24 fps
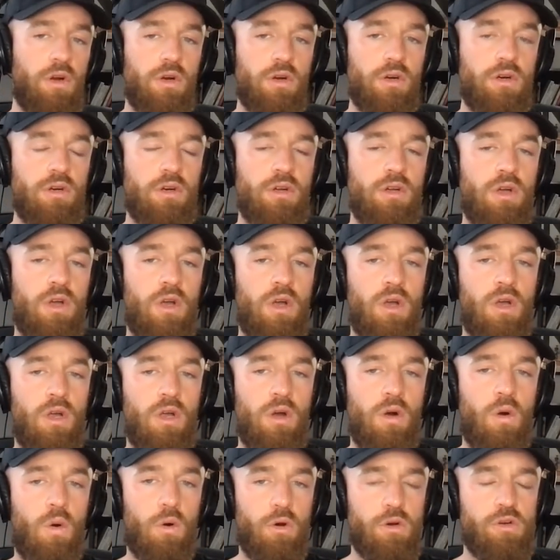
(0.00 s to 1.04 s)
her
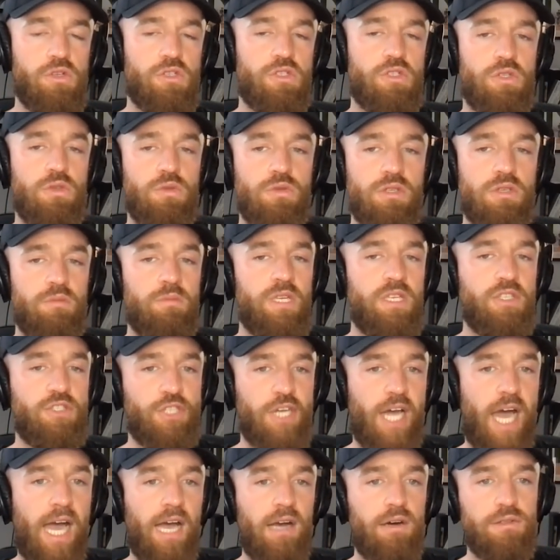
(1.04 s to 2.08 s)
or her soon-to-be
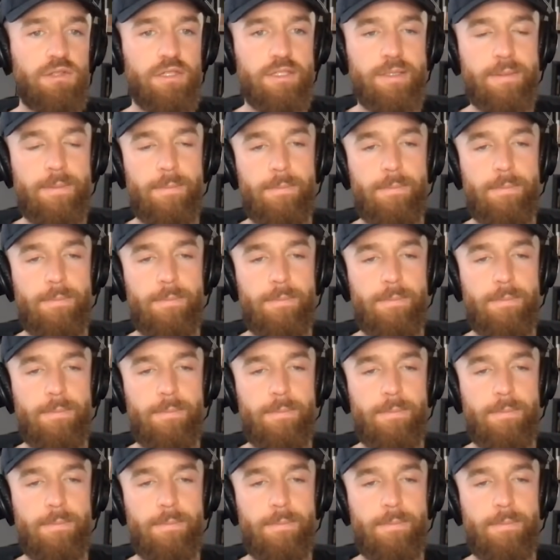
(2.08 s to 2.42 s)
child.